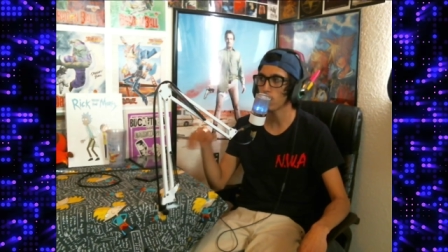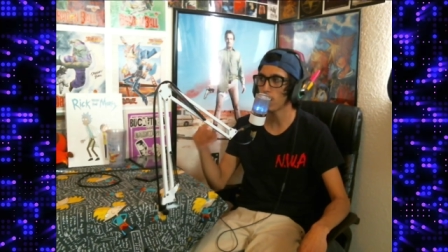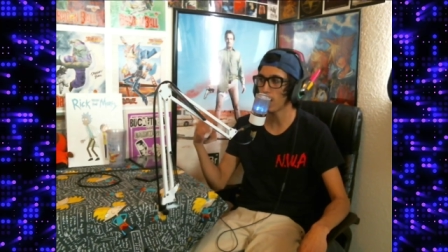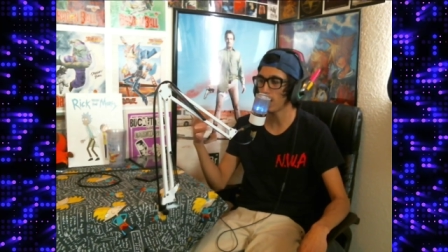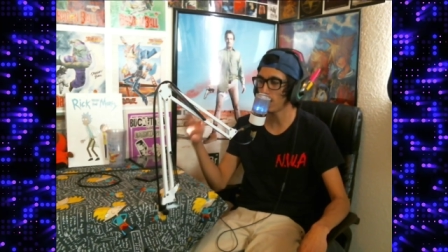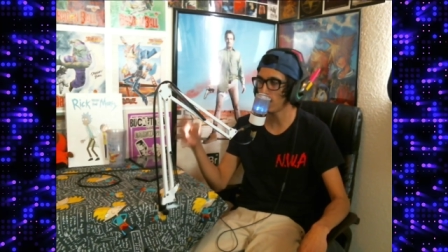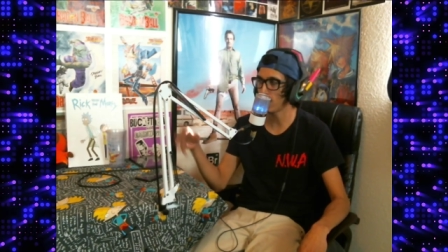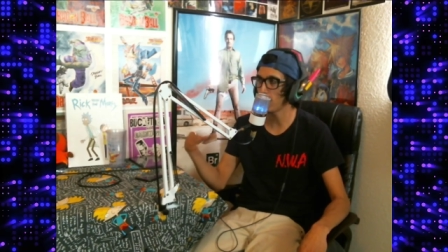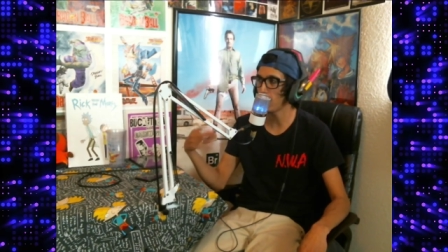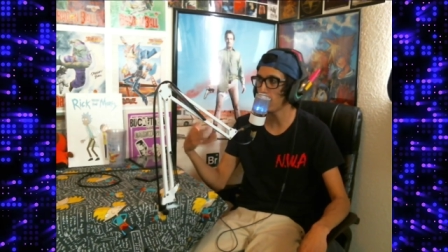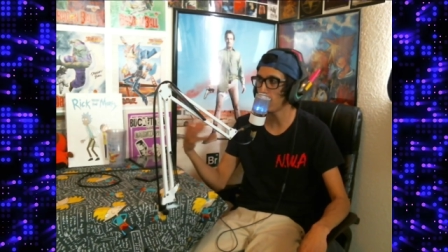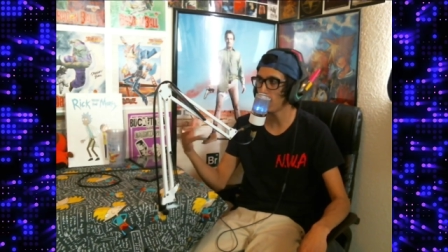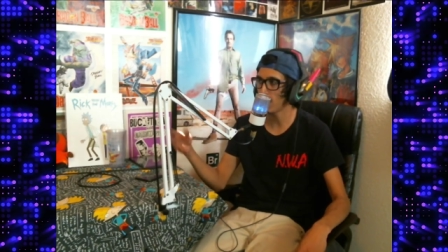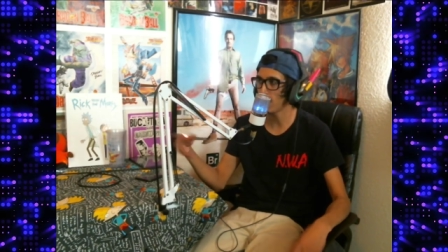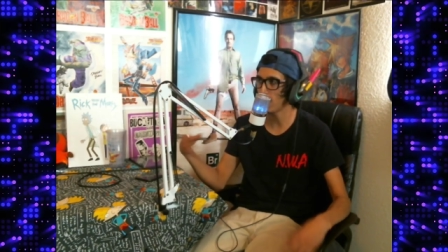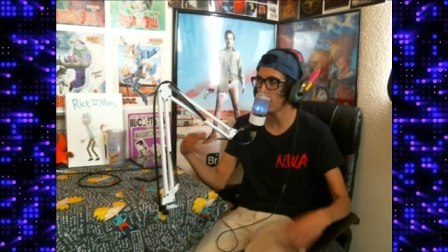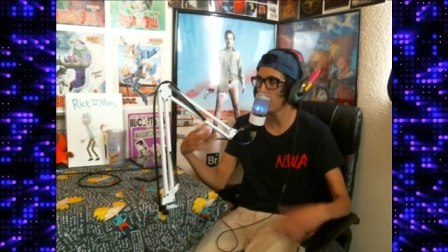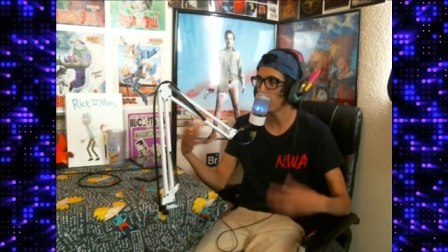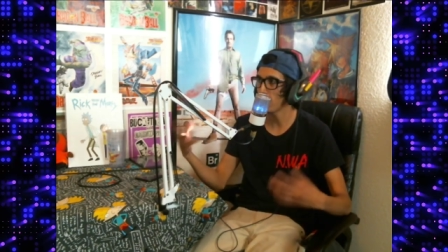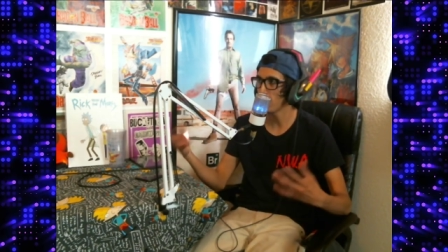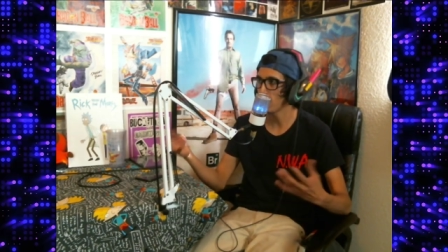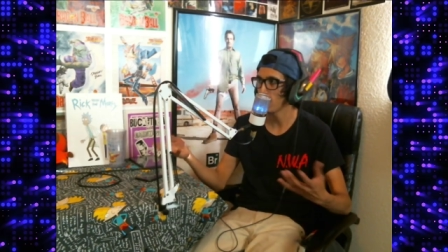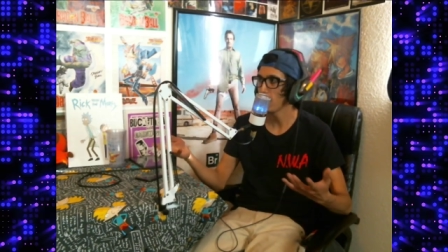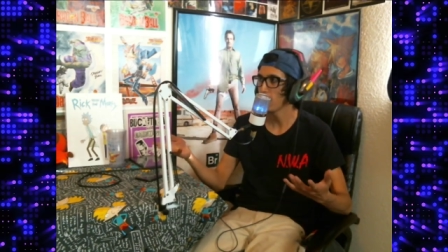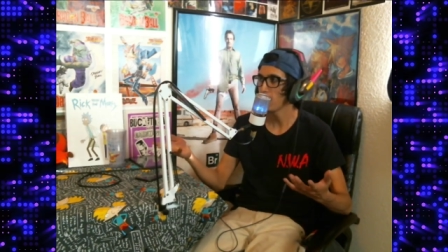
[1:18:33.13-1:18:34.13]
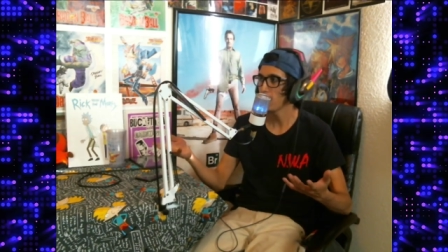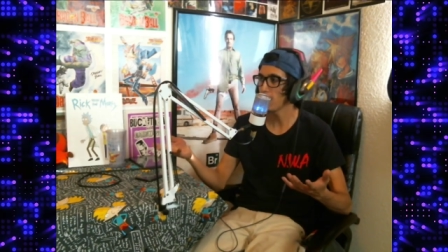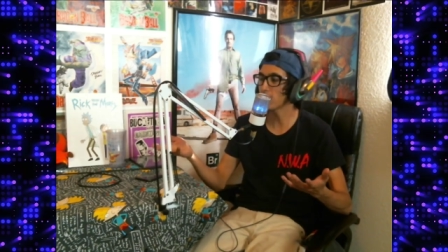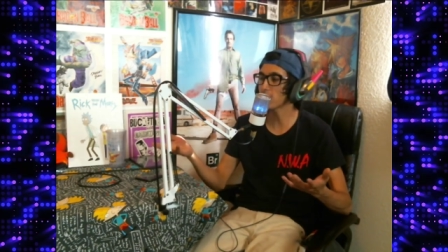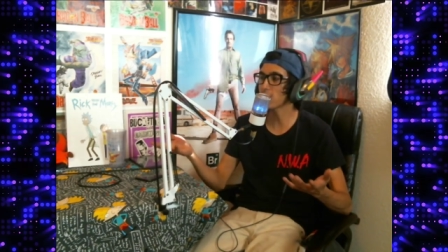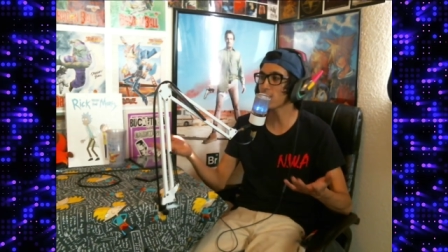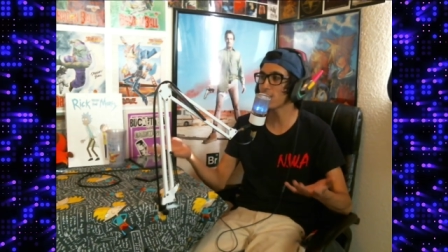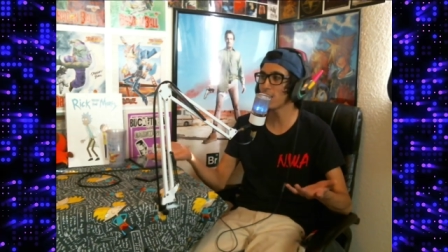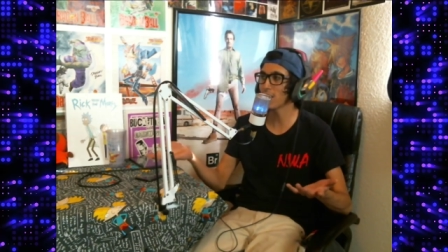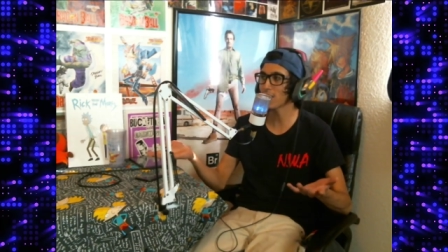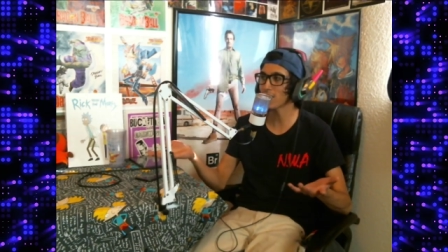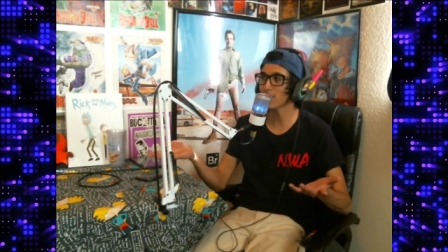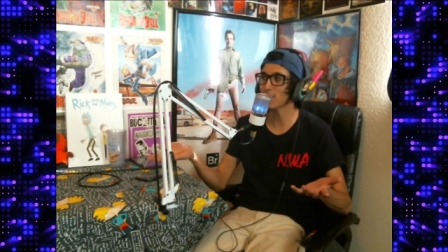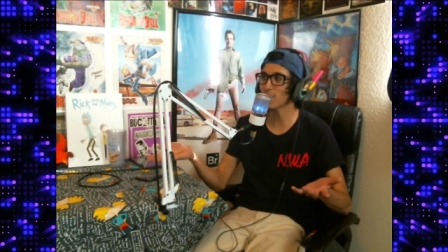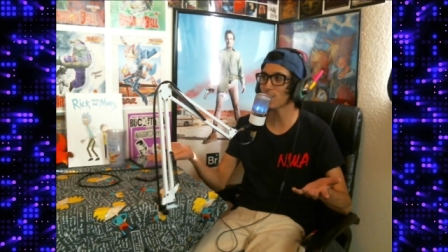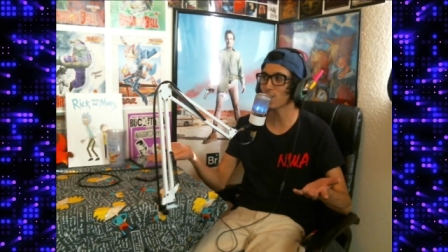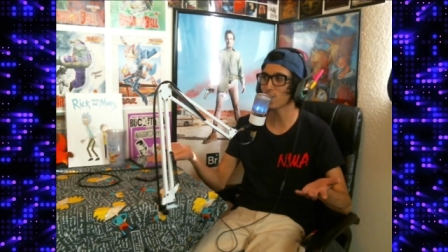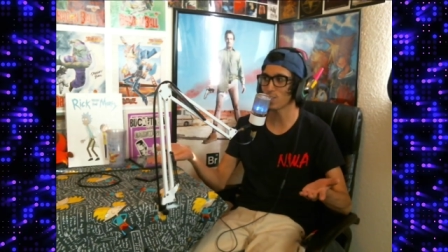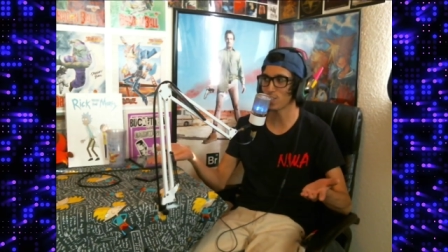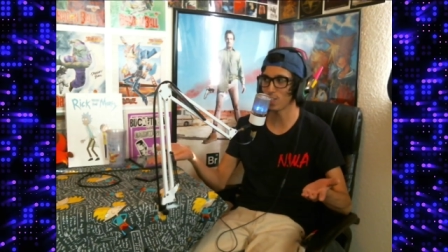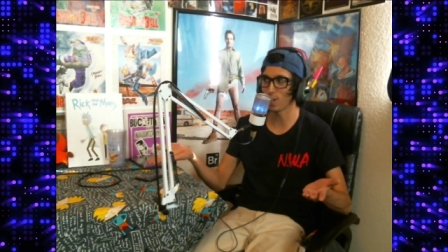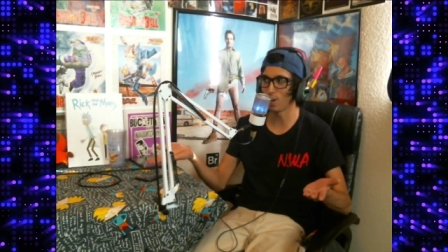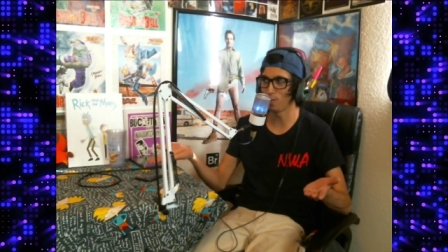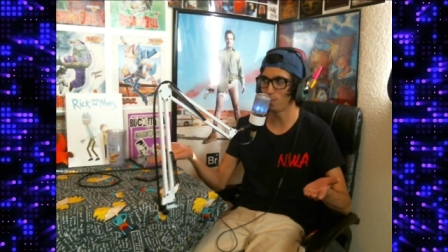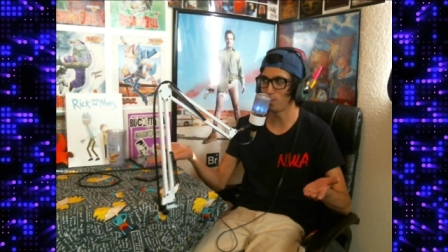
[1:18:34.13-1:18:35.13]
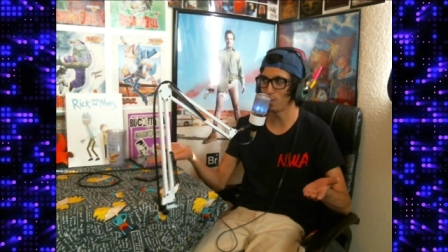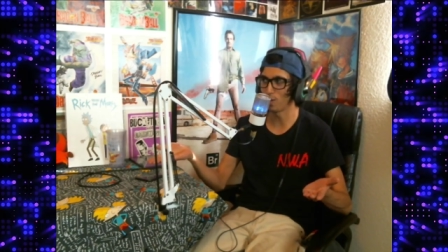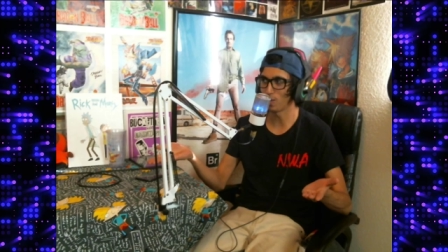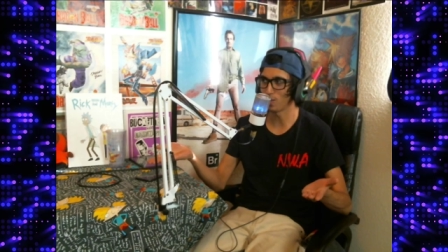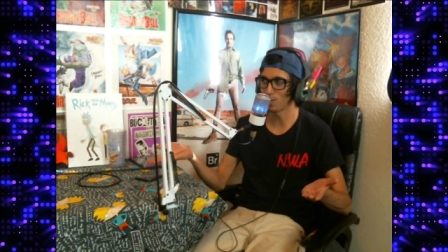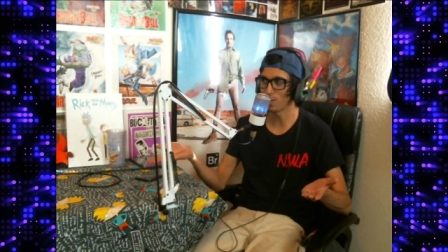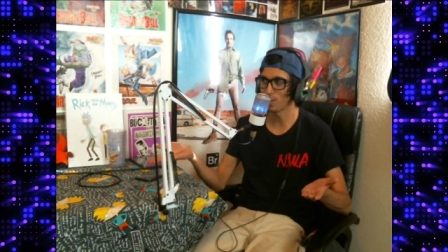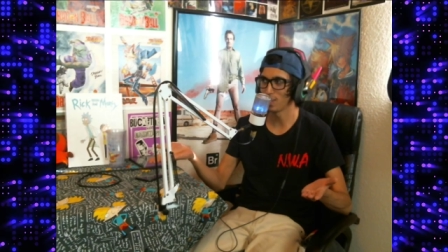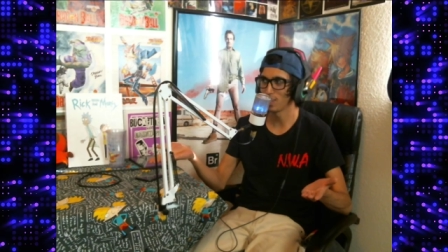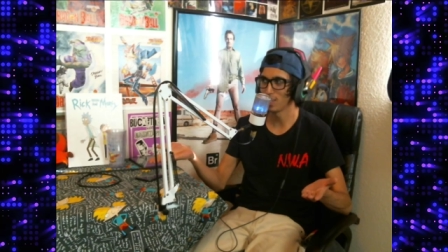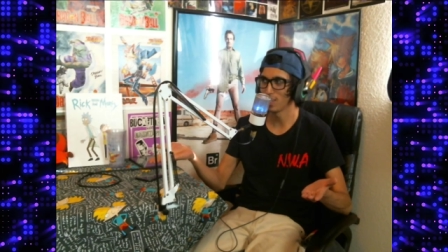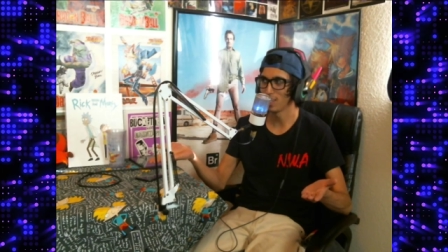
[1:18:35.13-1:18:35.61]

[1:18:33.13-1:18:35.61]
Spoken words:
and it's connected to your cell phone.